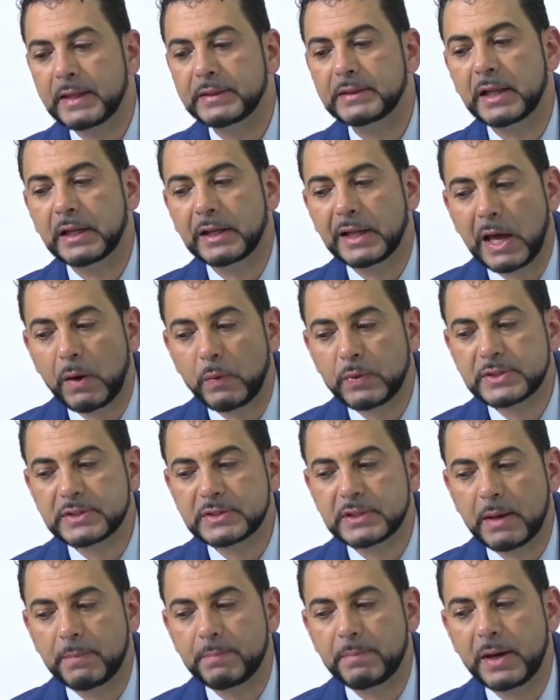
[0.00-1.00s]
The lowest
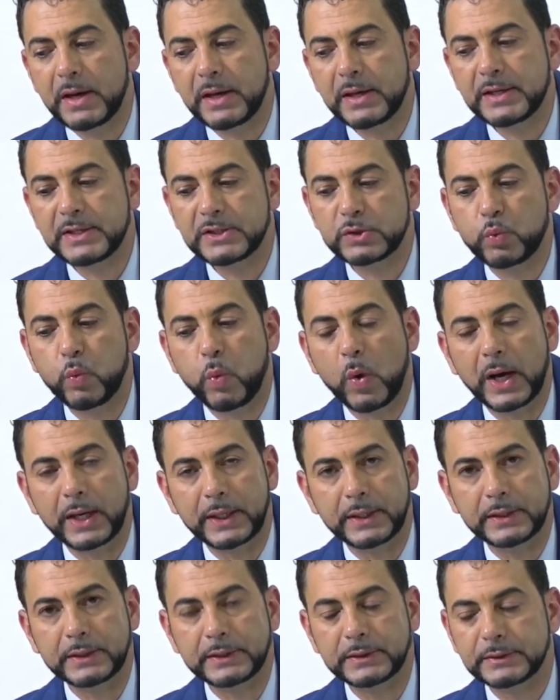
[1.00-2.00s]
number is 1,
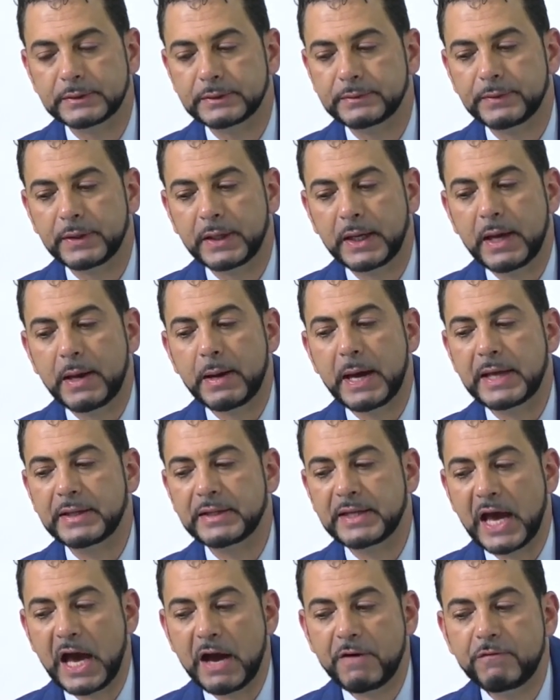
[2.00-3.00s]
and
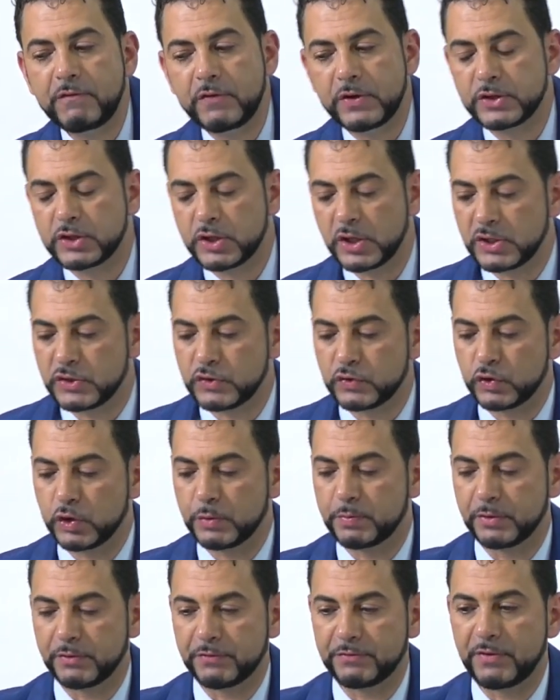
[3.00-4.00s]
the average is
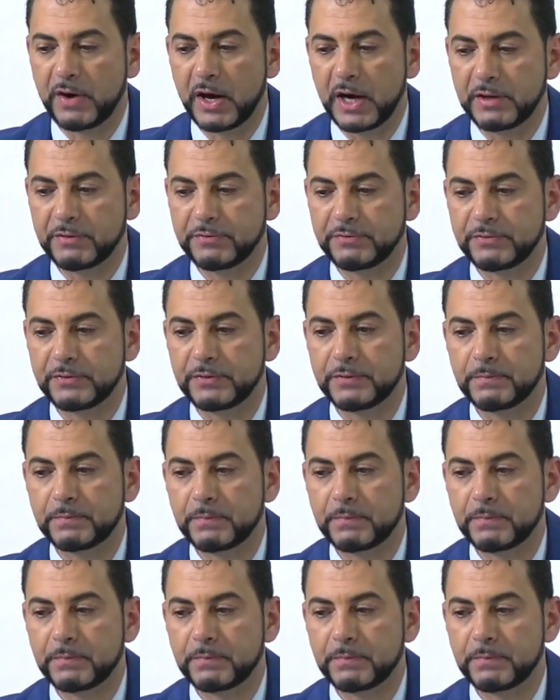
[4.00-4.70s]
2.5.